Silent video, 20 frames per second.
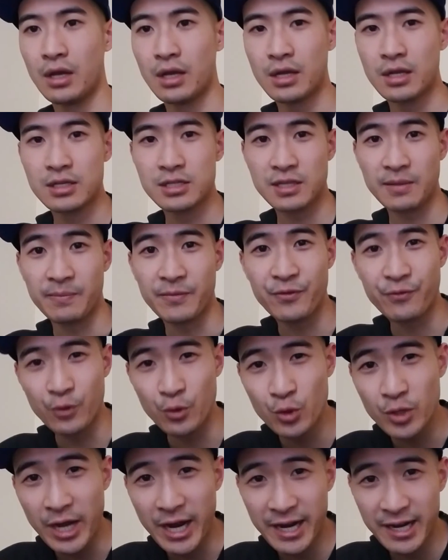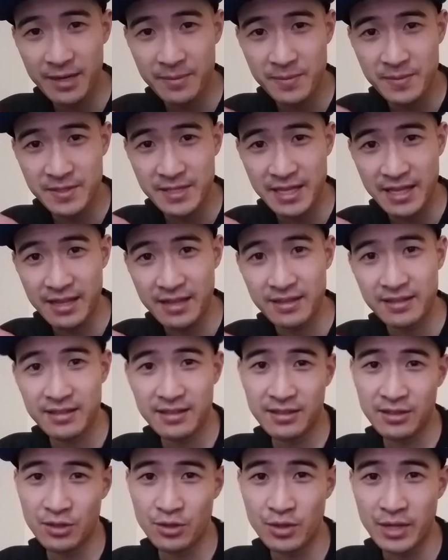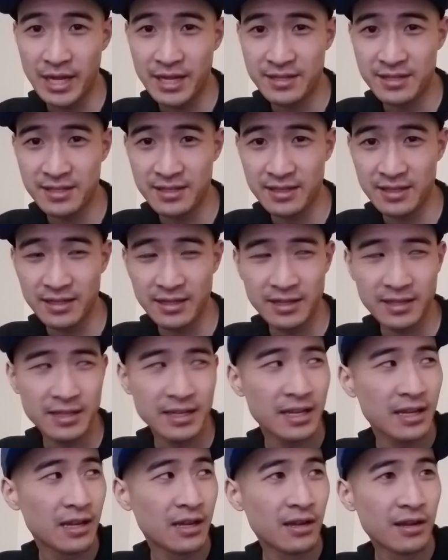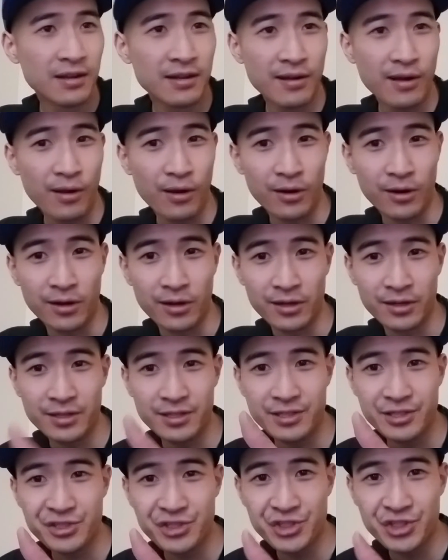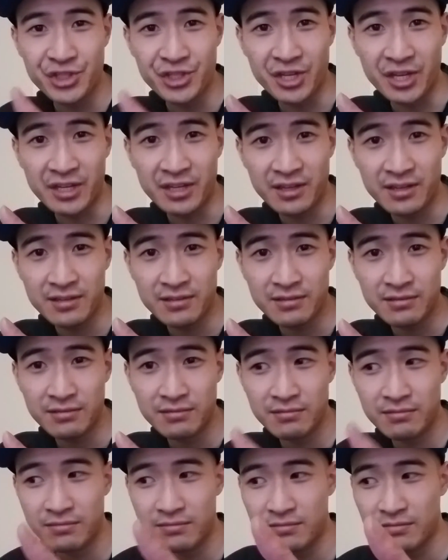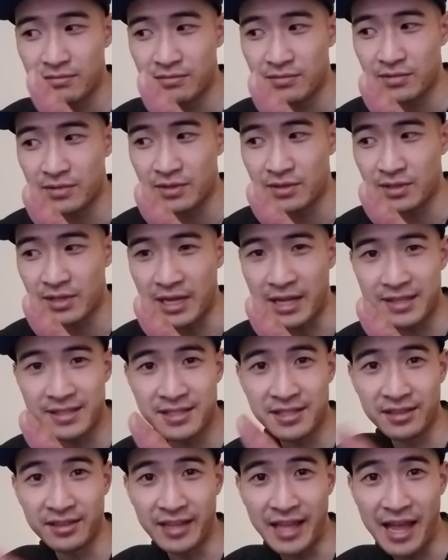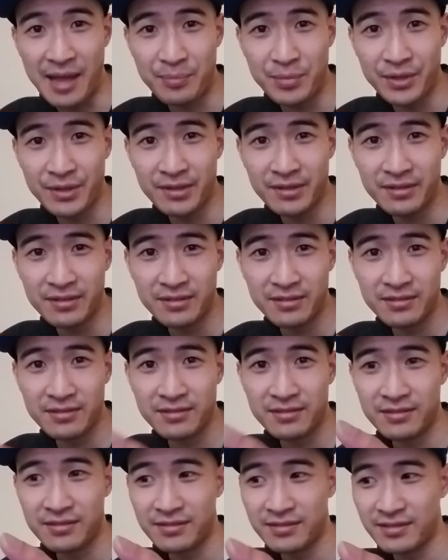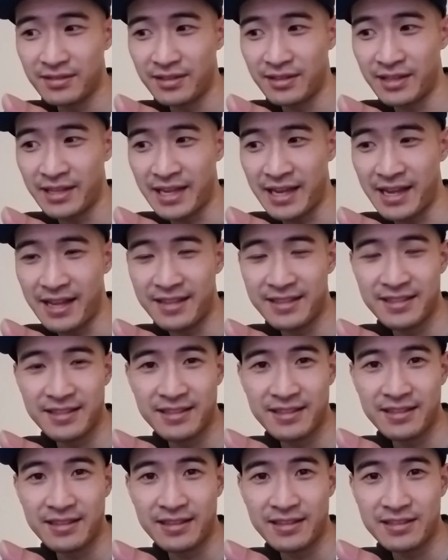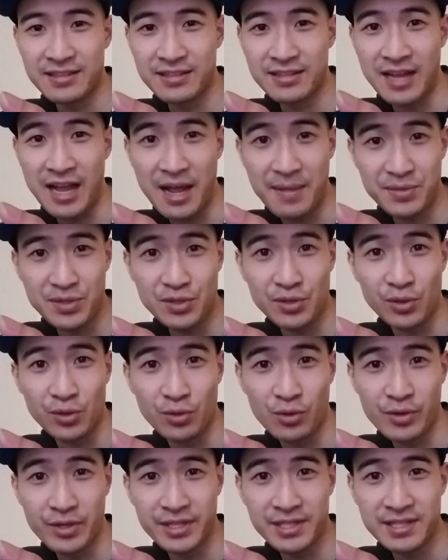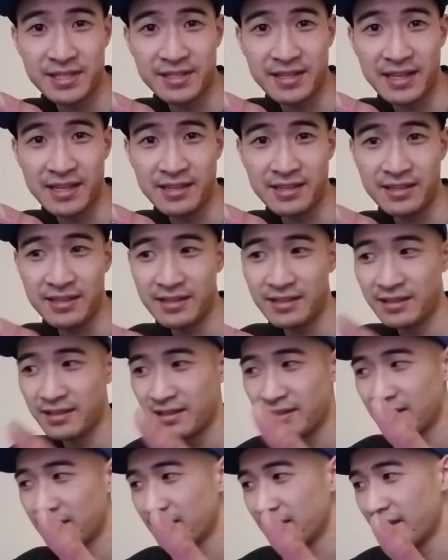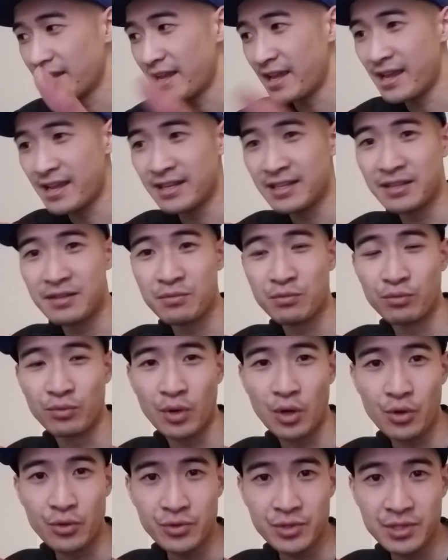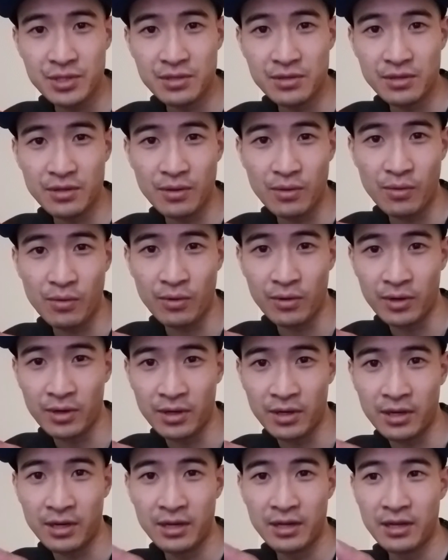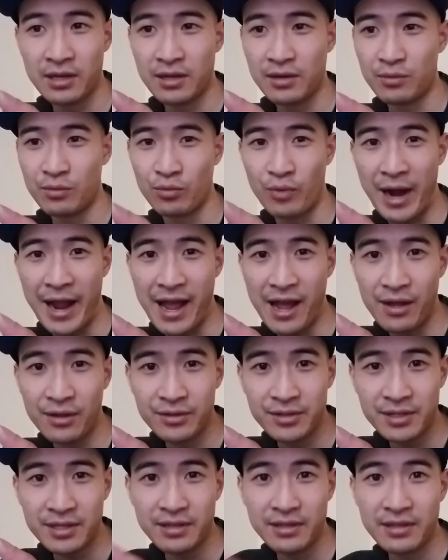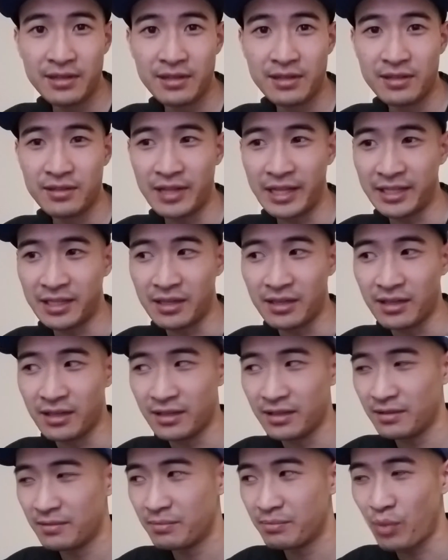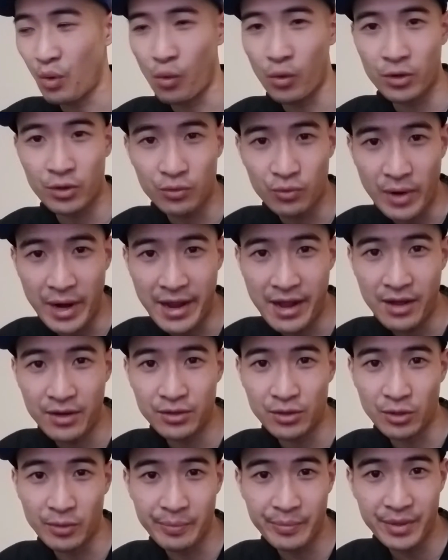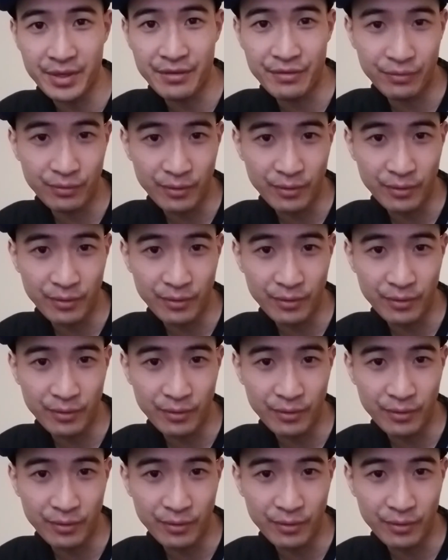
Some food items that you guys can eat are chicken, you got tilapia, you got top sirloin steak, any roast or round, like a pork round or a beef